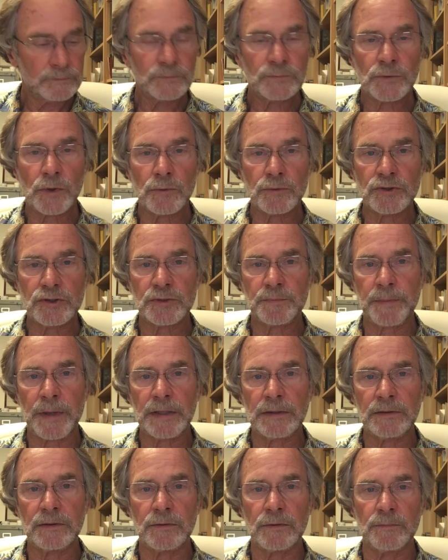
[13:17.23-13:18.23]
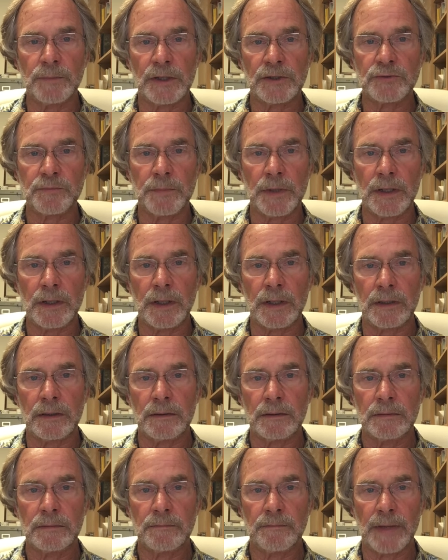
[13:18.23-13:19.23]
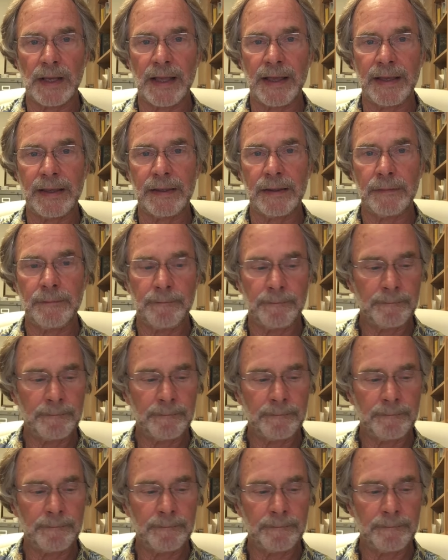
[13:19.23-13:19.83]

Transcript: don't spend too much money. Bye.